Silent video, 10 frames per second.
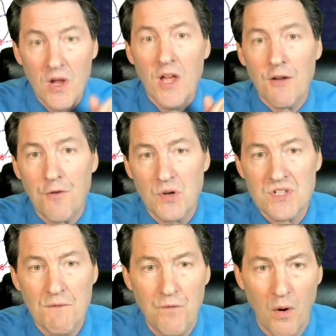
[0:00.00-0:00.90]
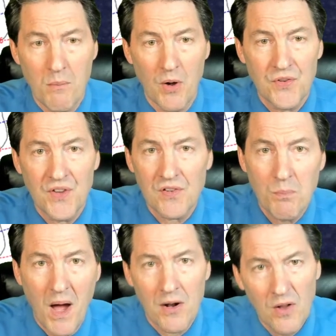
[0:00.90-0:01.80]
First and foremost, this
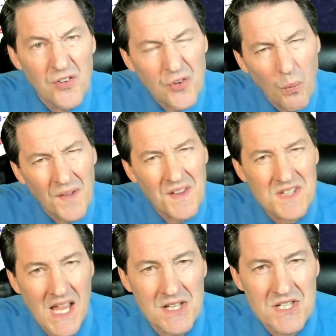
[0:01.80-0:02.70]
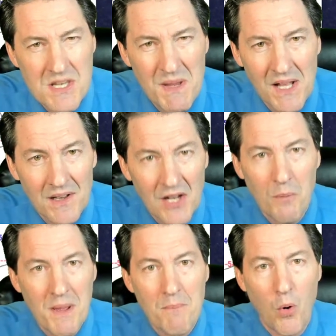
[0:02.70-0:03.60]
model is the one that tends to be a little
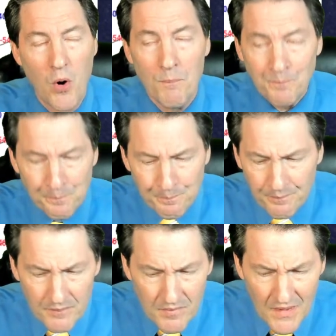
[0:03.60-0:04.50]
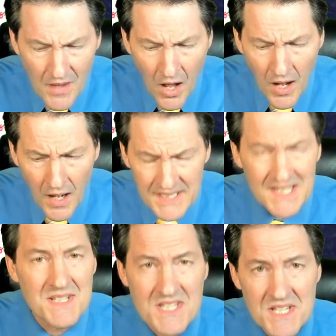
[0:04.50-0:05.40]
bit more
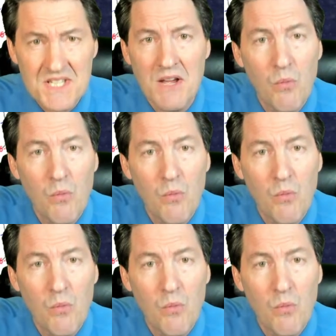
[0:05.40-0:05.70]
consistent